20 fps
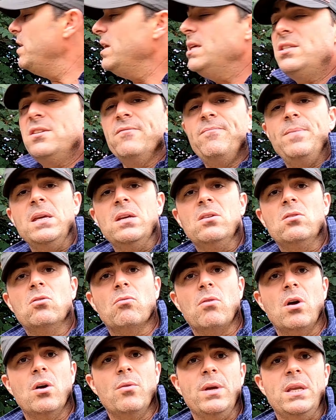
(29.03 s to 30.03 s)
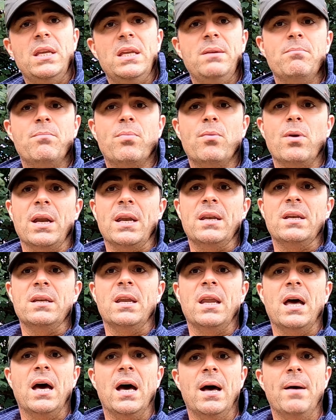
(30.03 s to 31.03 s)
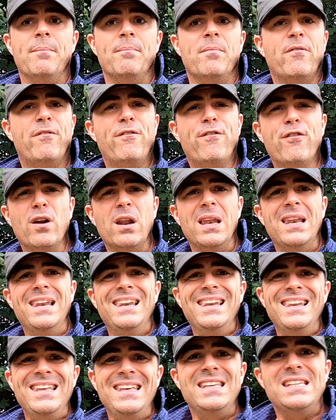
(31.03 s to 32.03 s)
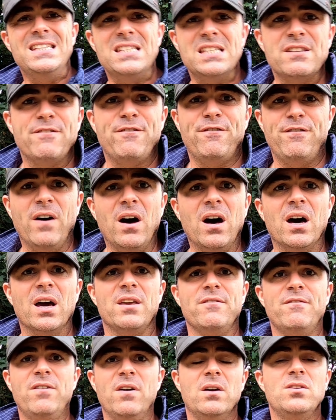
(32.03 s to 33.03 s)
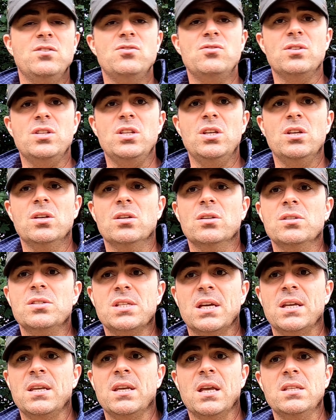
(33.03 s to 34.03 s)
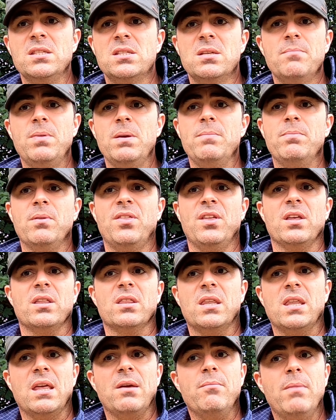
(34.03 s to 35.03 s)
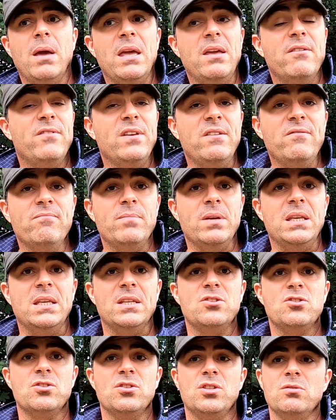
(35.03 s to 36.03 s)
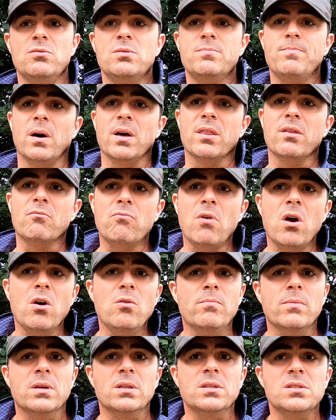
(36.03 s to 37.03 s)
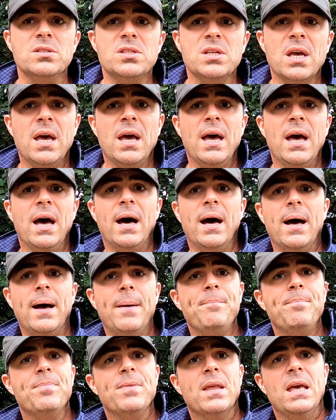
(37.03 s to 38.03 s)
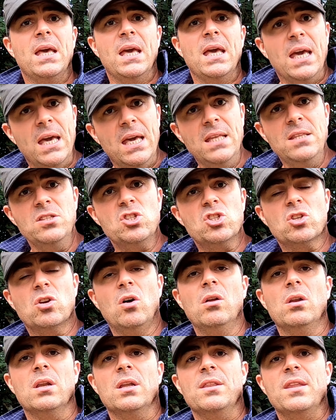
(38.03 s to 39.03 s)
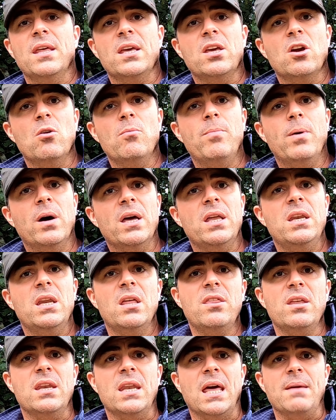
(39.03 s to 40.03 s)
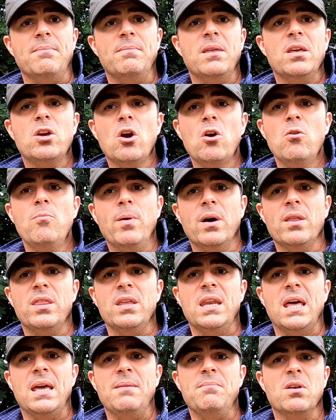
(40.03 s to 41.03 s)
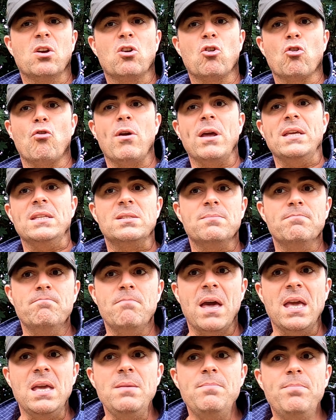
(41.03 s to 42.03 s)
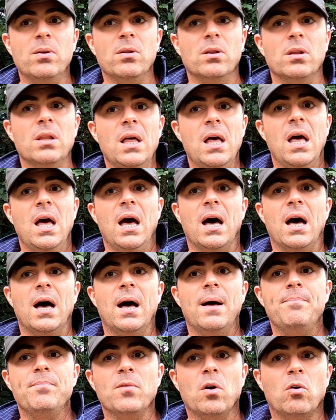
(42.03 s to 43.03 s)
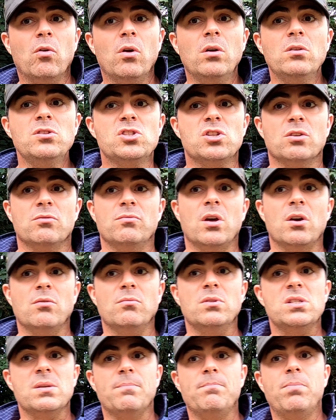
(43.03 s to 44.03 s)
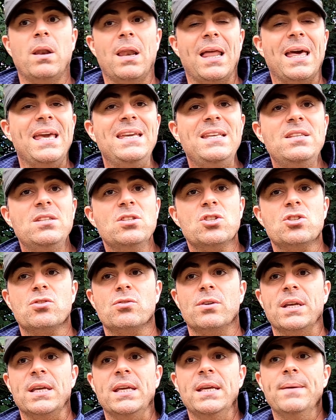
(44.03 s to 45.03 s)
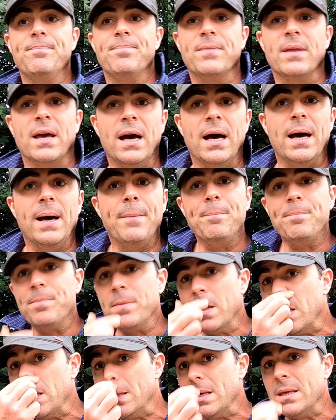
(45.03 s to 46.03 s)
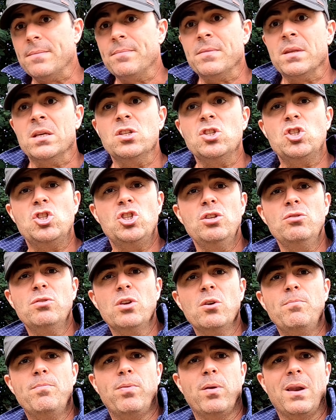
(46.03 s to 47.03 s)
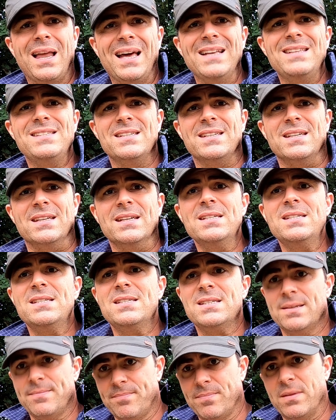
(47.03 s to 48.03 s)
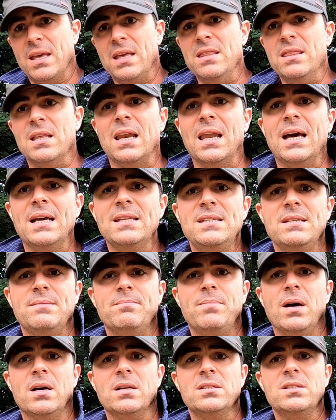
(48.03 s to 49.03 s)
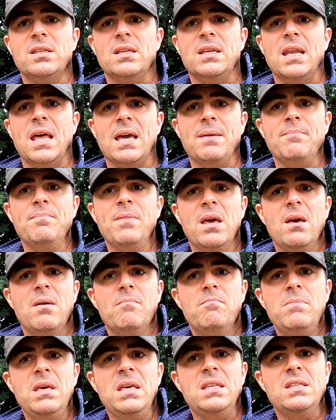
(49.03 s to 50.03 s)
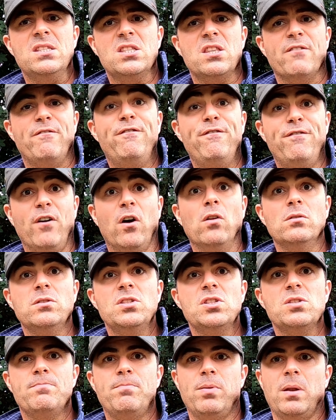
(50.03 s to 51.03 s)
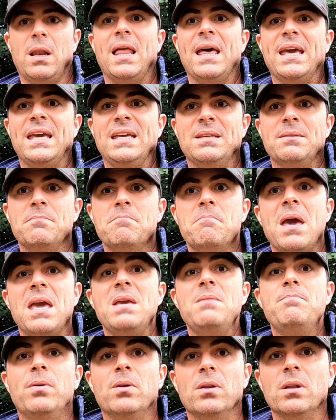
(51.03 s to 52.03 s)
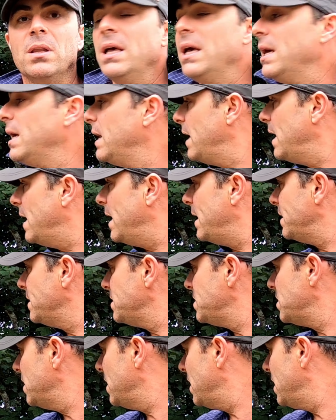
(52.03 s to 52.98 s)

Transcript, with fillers: these have been growing in Britain um, for at least 500 years, and, and some people think that they may have even been introduced by the Romans. Um, in Scotland, they go by another name. They go by the name the Great Maple, um, or also known as a plane tree. Um, Pseudoplatanus, in the Latin part of the name, means the false plane maple, and